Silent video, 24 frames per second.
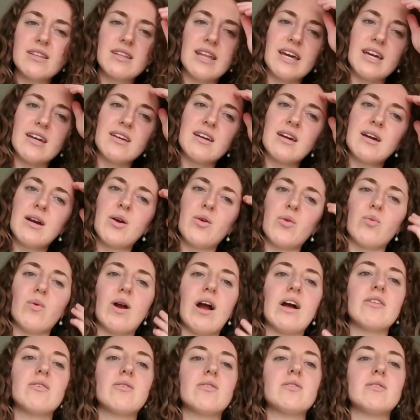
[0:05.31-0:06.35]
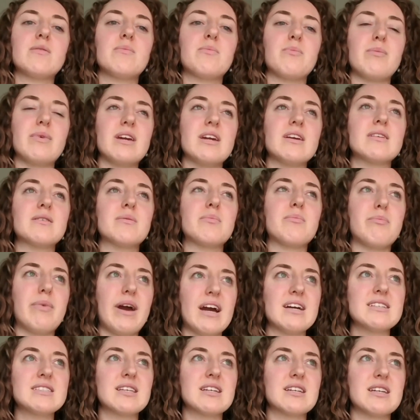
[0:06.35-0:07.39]
Like, rather than being a
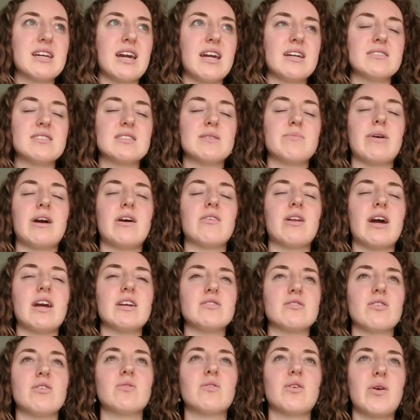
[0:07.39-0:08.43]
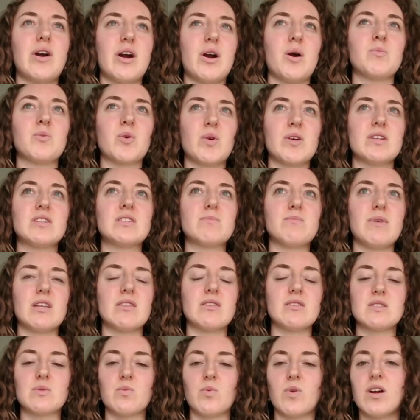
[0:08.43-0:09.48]
basket case about, I don't know how I'm going to make
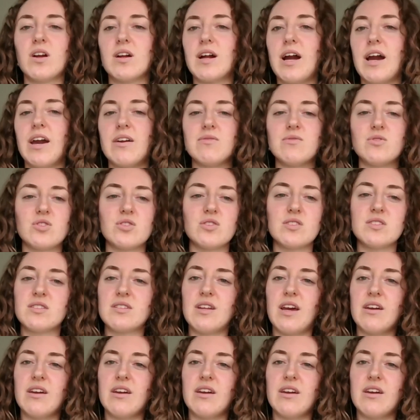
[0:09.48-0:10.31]
this work, I've just,